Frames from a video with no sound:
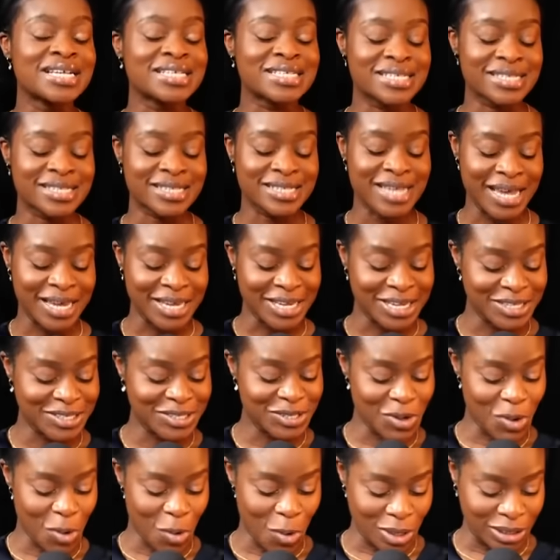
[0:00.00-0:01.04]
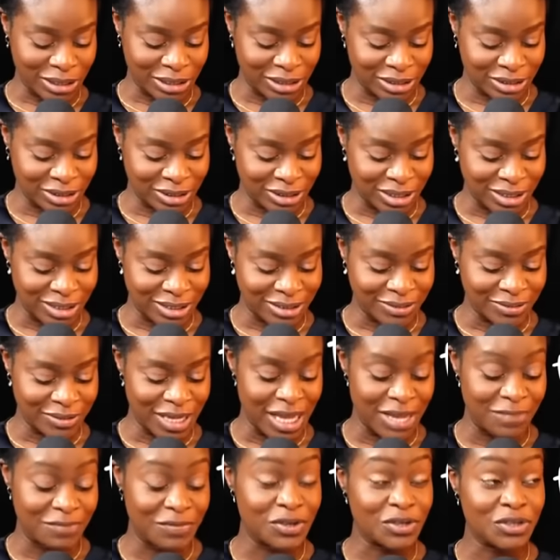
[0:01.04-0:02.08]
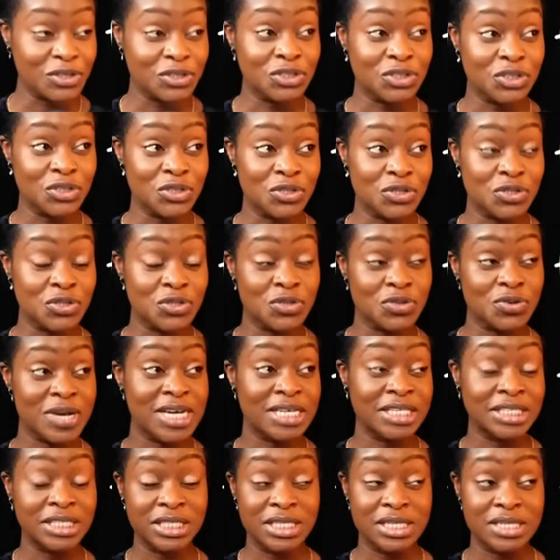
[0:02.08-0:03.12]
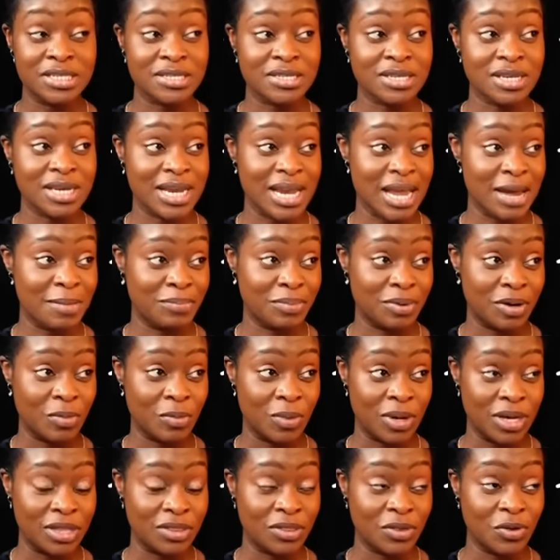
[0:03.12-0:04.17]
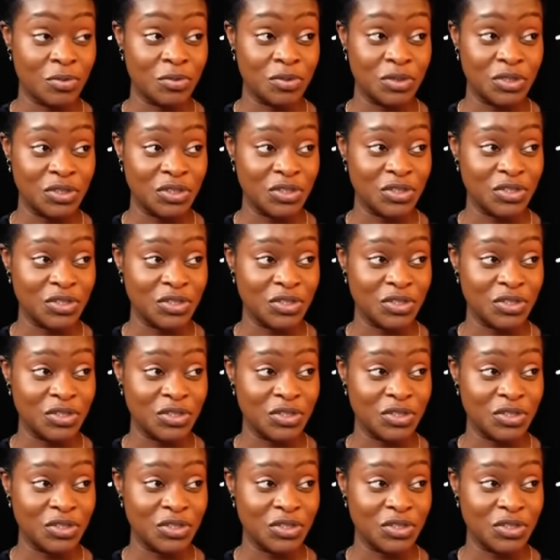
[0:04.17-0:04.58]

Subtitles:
Second question, if you could choose two engineers to collaborate with, who would you